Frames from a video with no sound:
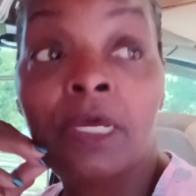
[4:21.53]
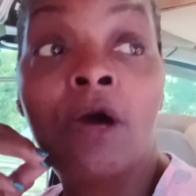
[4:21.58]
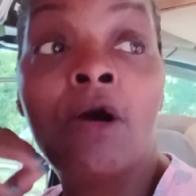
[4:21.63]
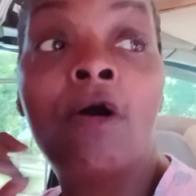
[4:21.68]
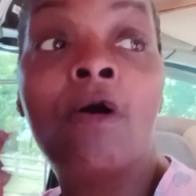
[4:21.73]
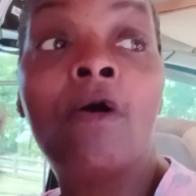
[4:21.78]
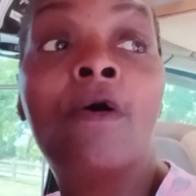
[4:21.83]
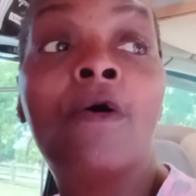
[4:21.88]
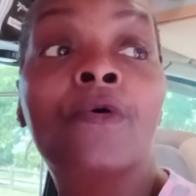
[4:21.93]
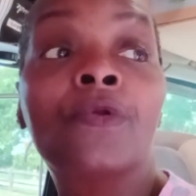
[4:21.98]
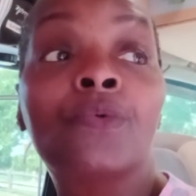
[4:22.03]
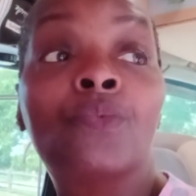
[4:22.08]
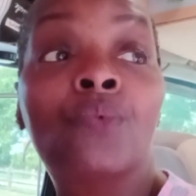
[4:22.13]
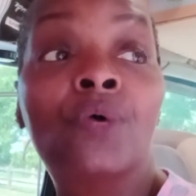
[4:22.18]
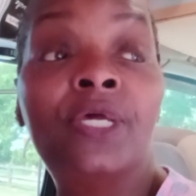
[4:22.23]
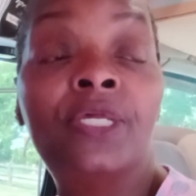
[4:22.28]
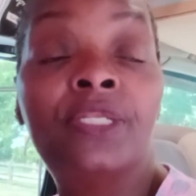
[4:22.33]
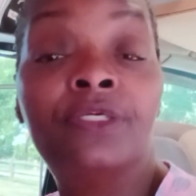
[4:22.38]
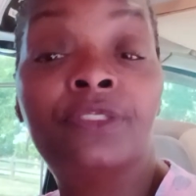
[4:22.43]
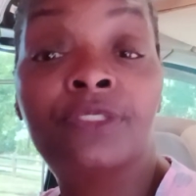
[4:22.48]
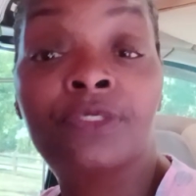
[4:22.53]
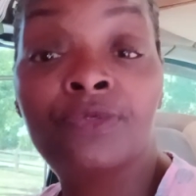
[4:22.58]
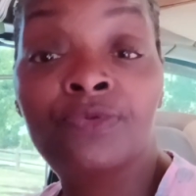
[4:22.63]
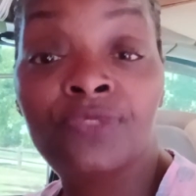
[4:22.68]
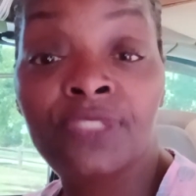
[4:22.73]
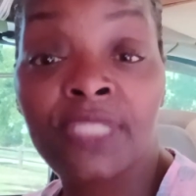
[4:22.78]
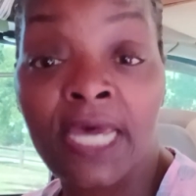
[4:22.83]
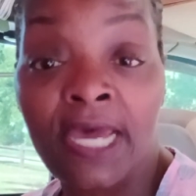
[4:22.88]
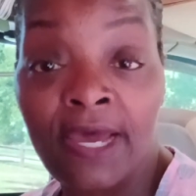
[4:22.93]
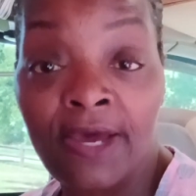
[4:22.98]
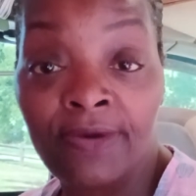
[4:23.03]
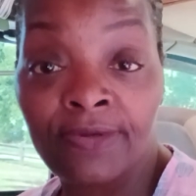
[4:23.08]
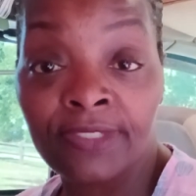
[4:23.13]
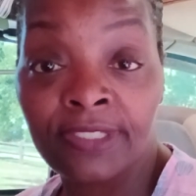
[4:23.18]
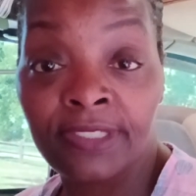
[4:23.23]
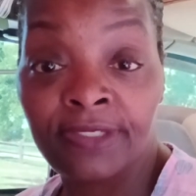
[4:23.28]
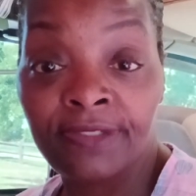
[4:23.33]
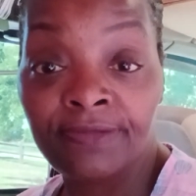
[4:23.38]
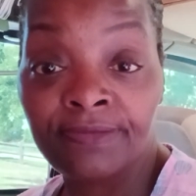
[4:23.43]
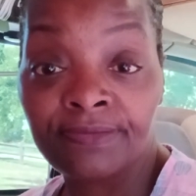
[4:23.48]
all the way to
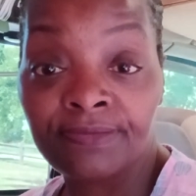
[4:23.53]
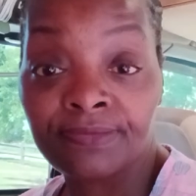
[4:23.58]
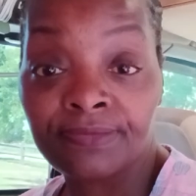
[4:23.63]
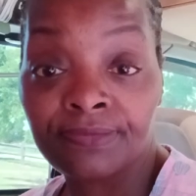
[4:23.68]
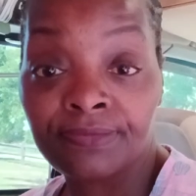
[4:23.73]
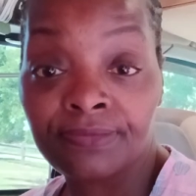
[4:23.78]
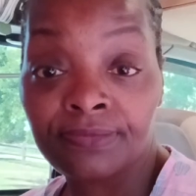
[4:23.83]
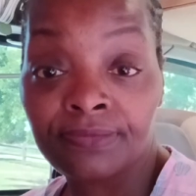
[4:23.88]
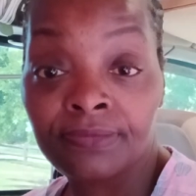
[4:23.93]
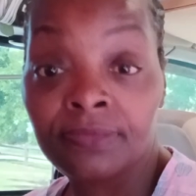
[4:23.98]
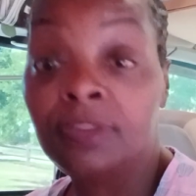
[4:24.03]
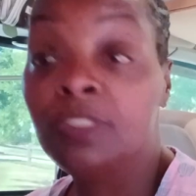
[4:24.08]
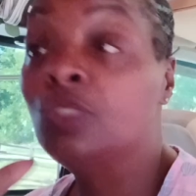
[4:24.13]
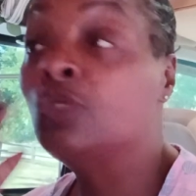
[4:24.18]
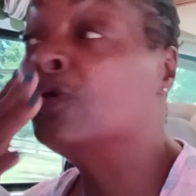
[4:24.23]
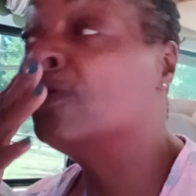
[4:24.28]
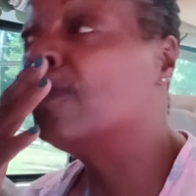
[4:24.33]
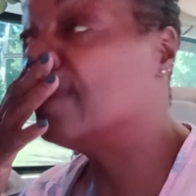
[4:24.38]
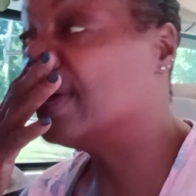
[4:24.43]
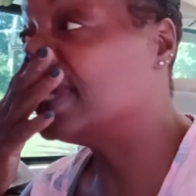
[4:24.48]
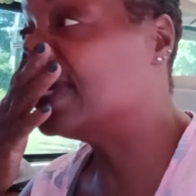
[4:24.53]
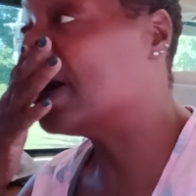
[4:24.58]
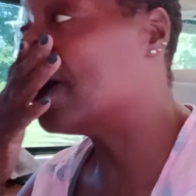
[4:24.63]
2000. You may